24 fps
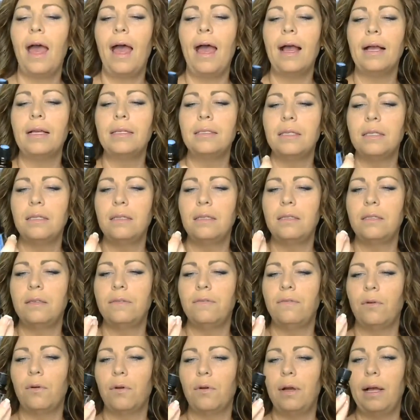Excellent
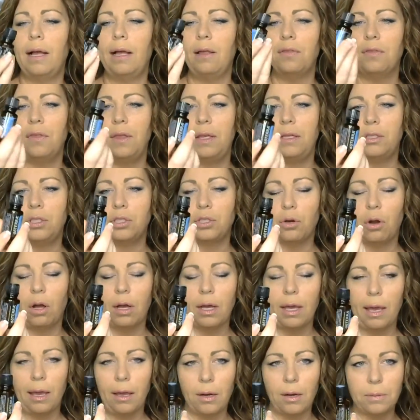for healthy,
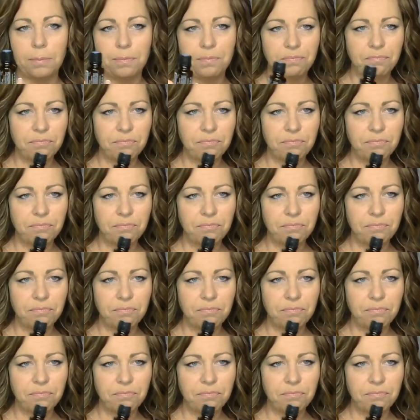strong hair.